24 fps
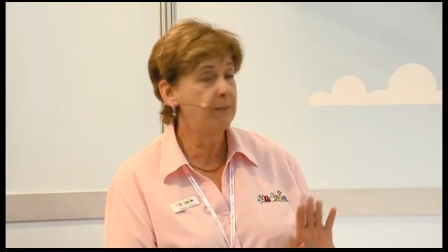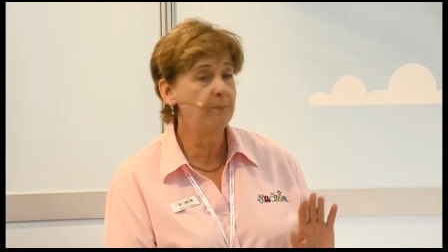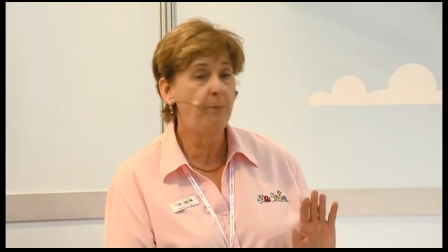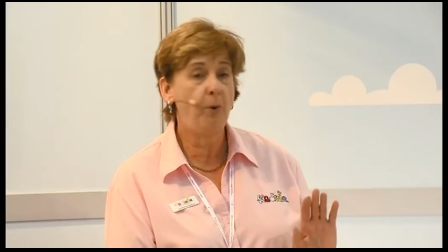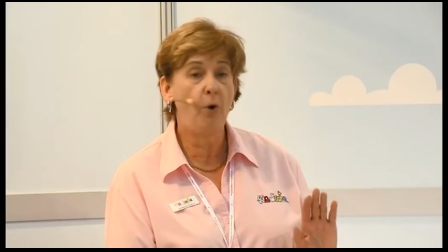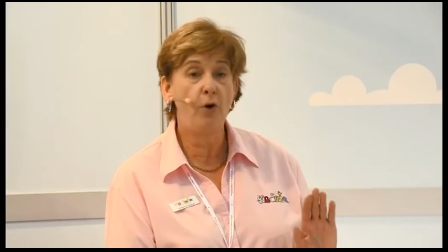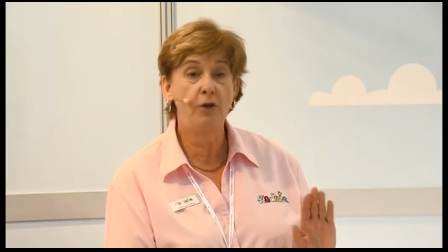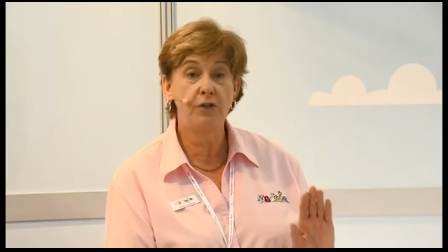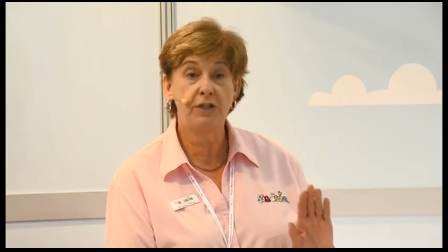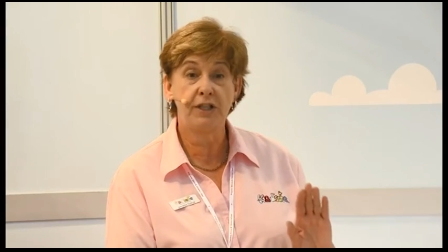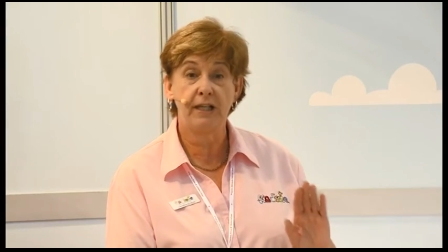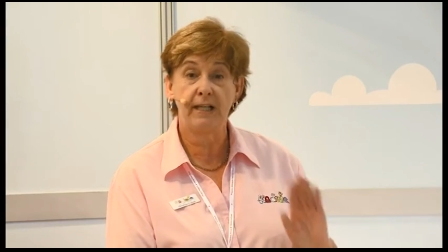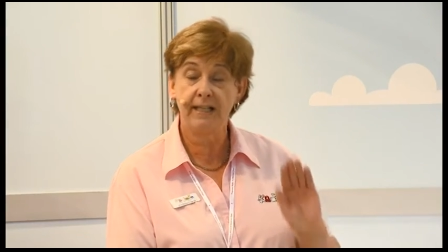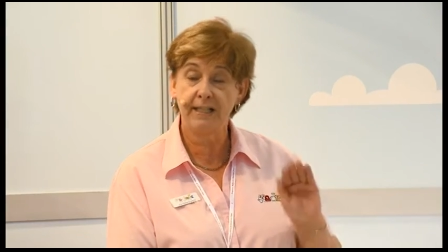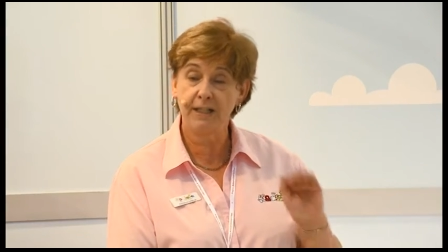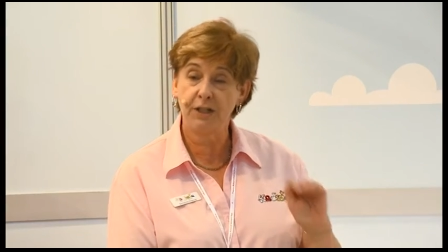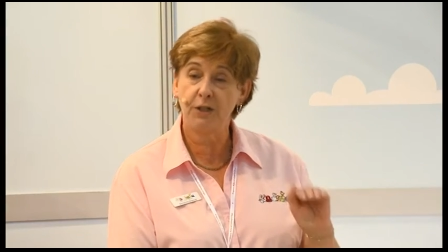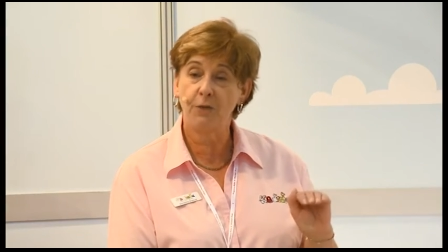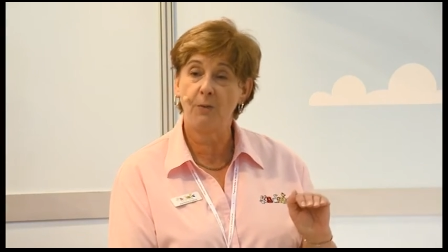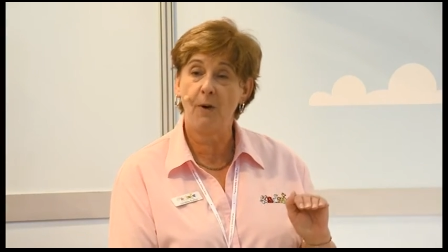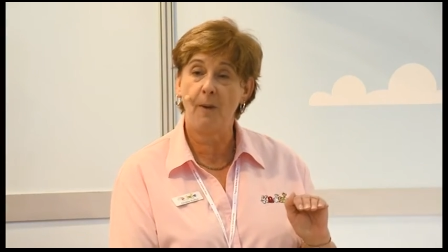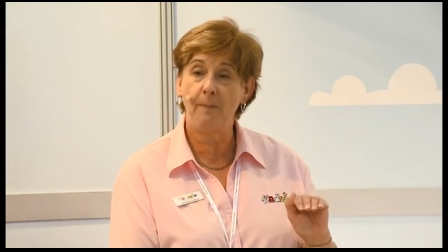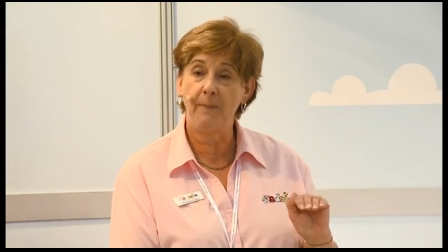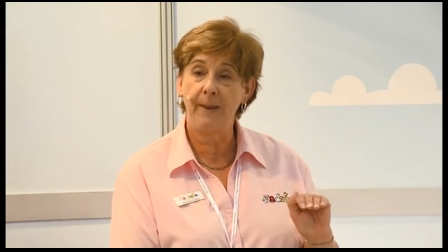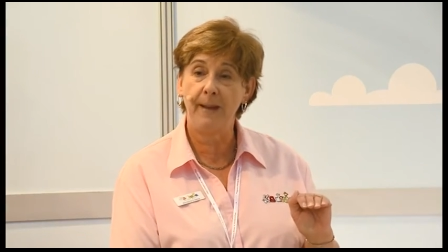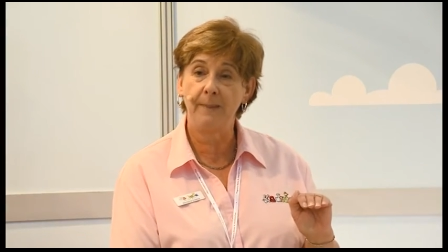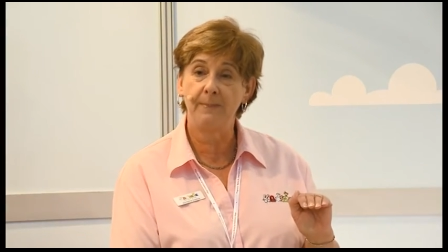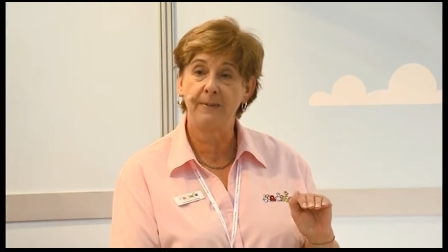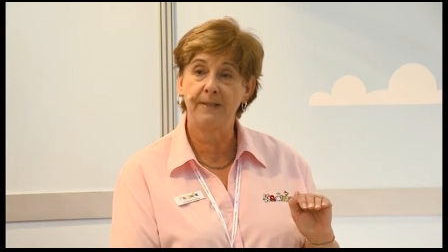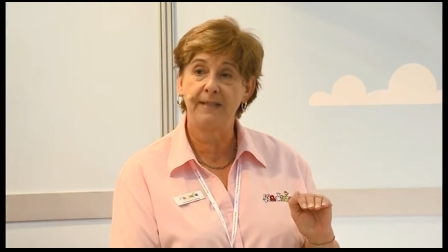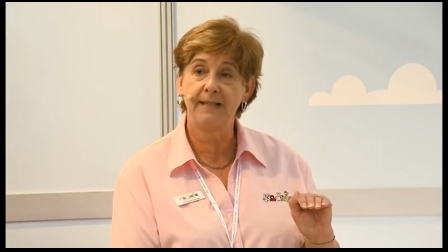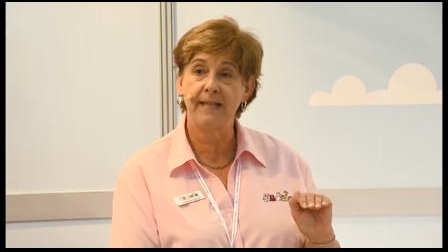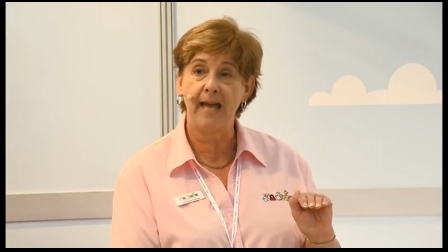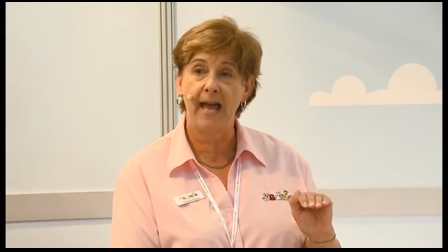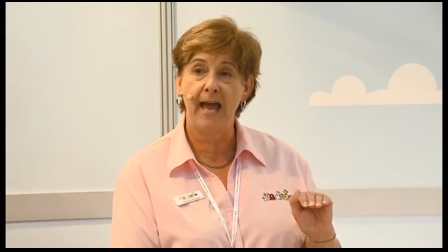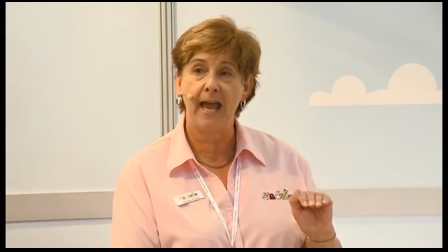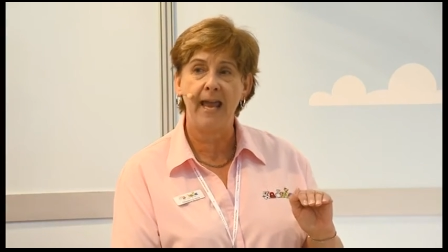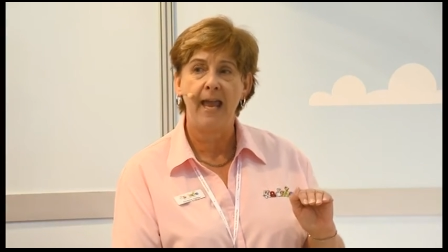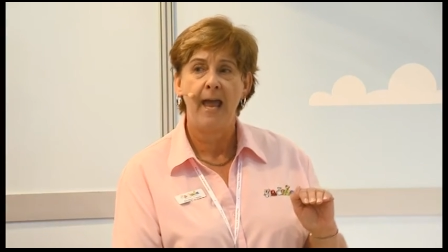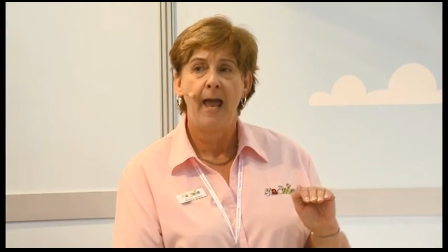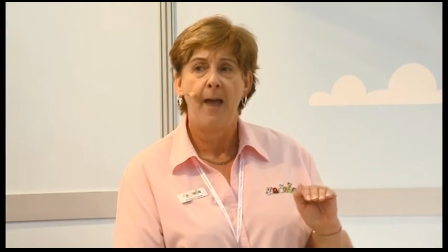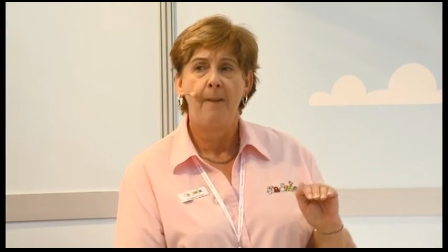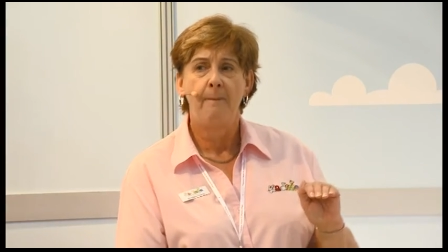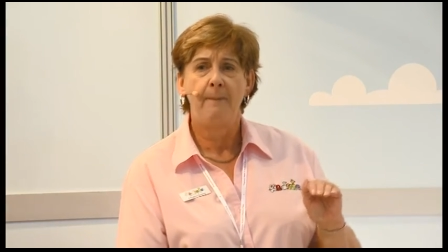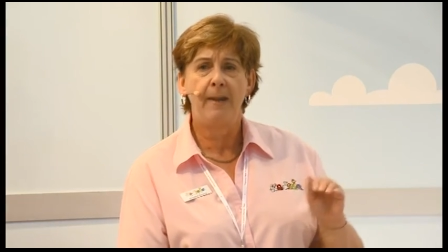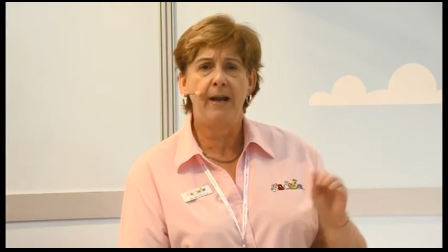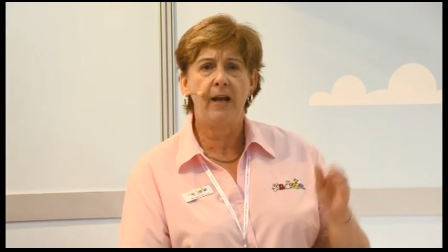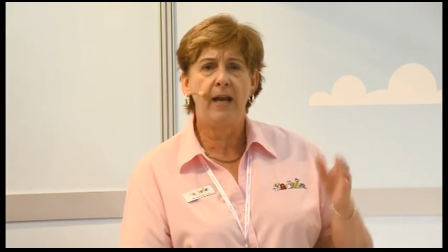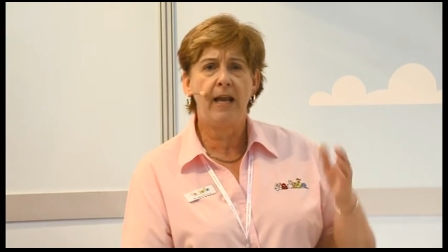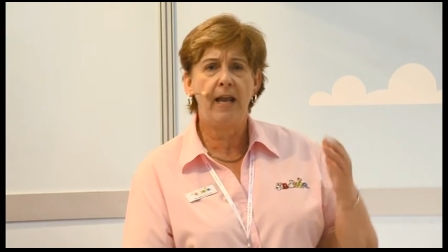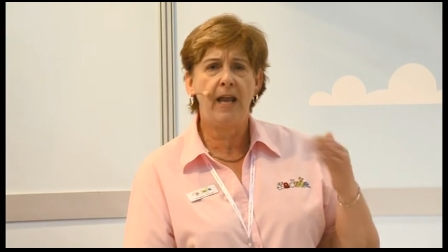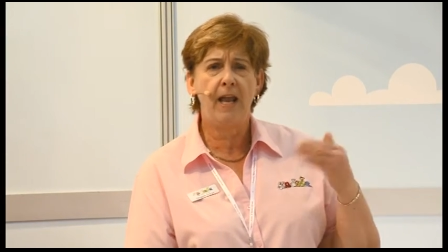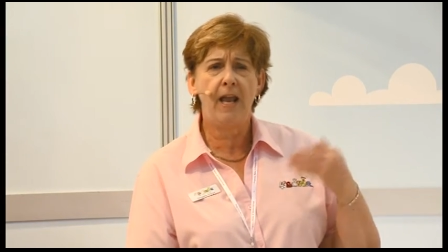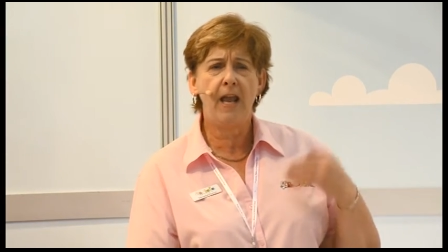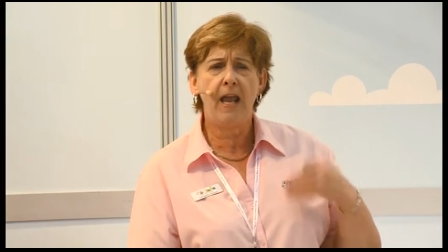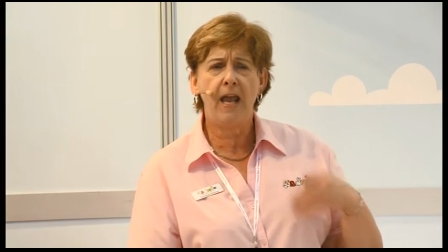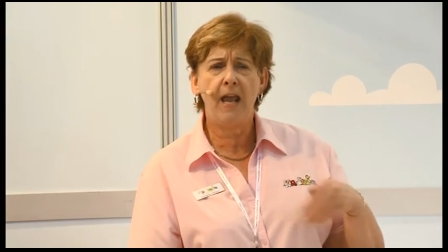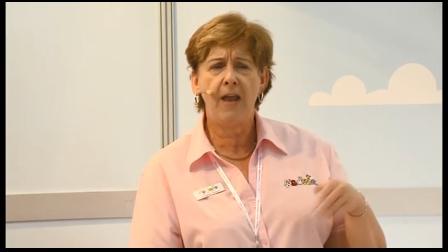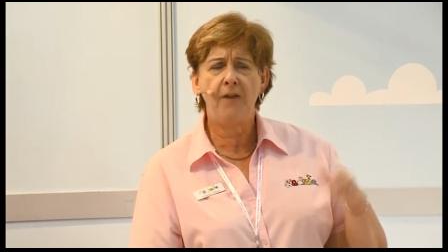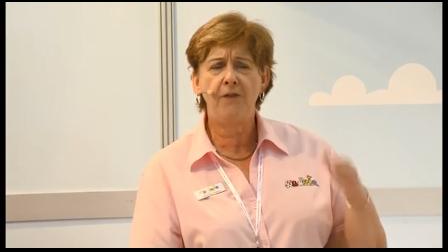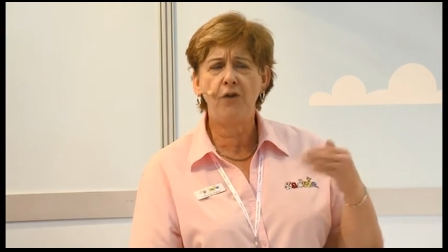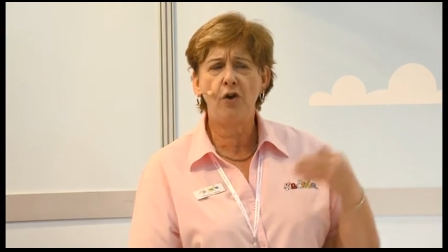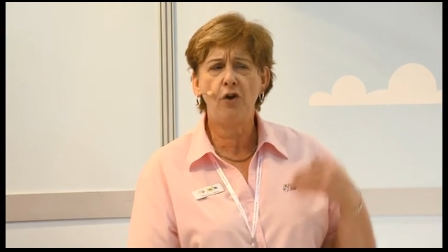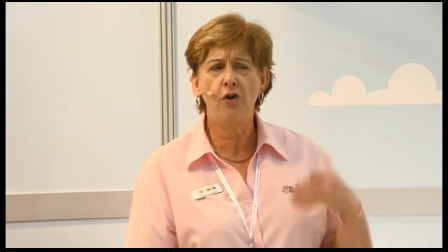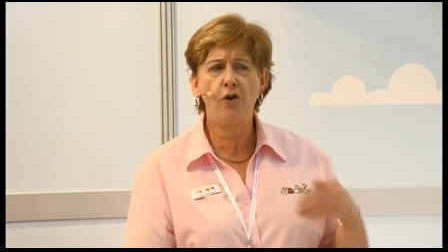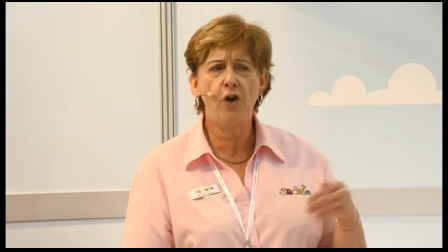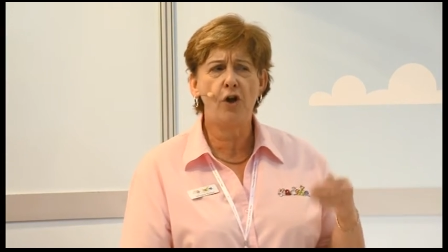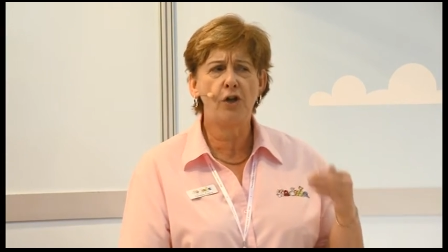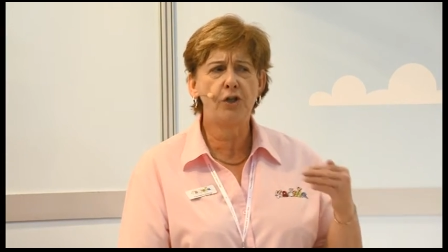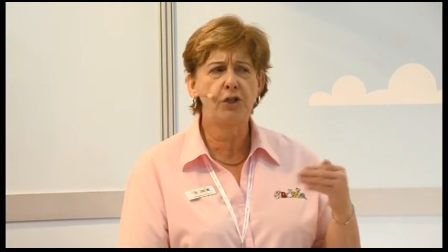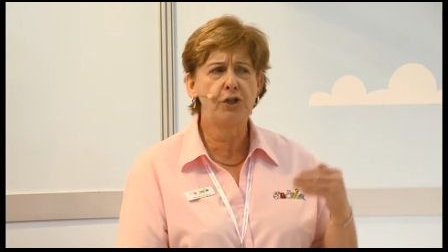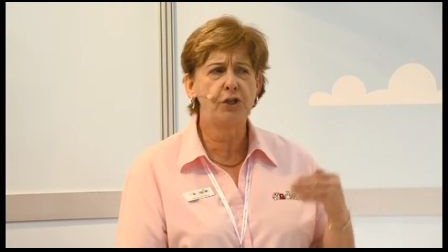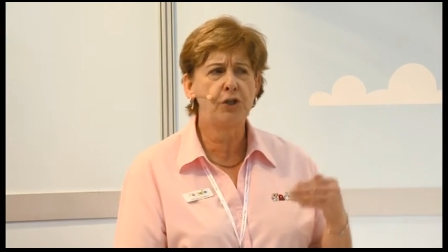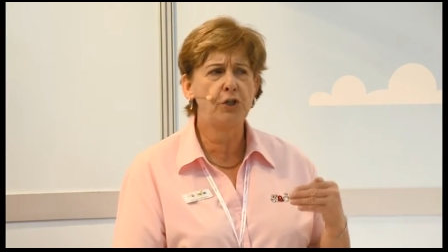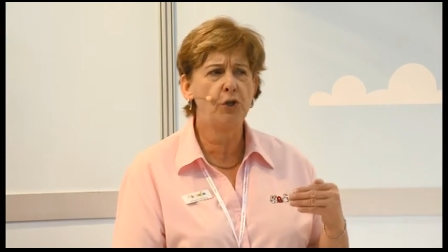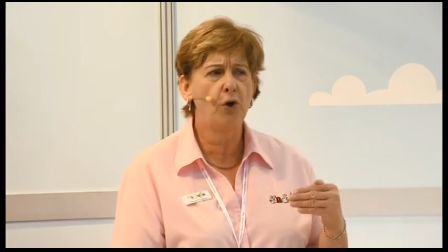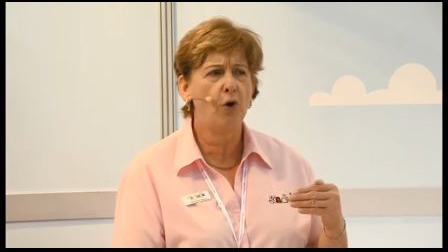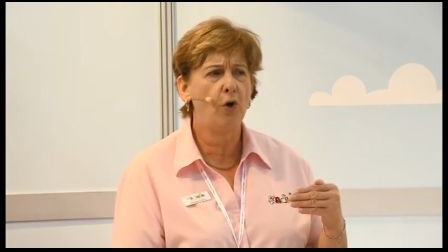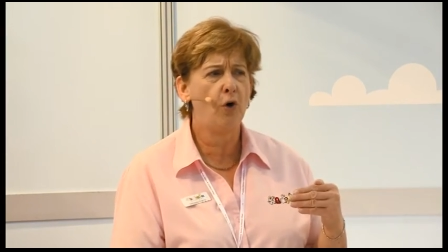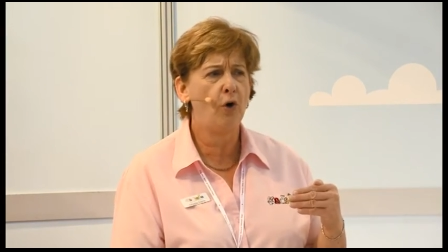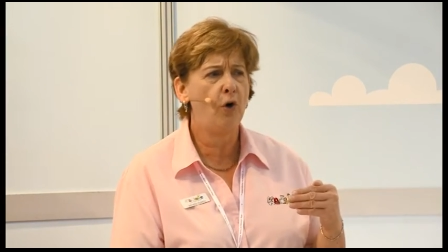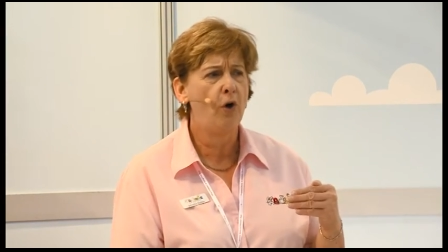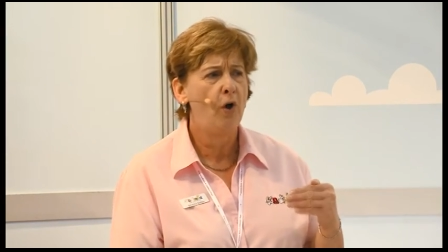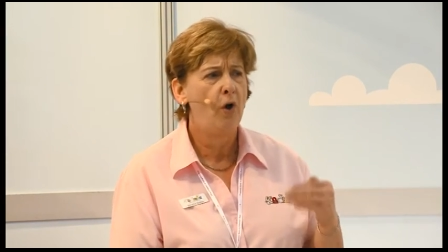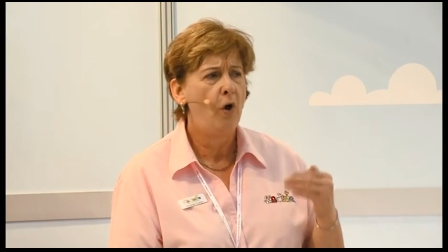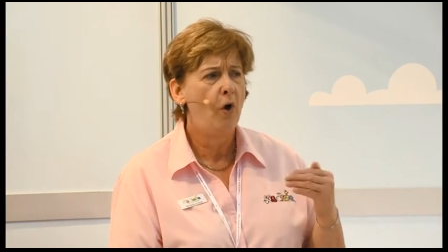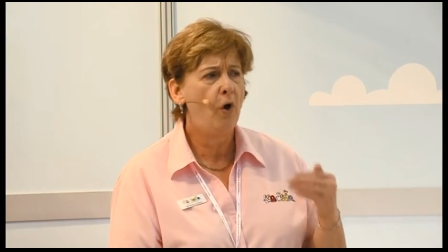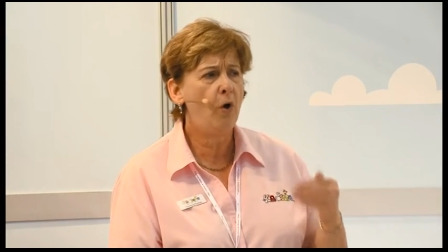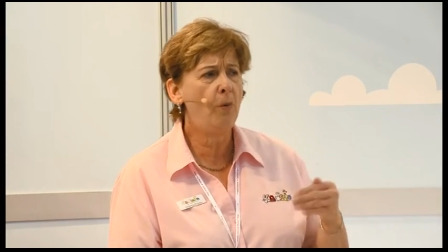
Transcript: important to listen to what people say, but if you're not sure,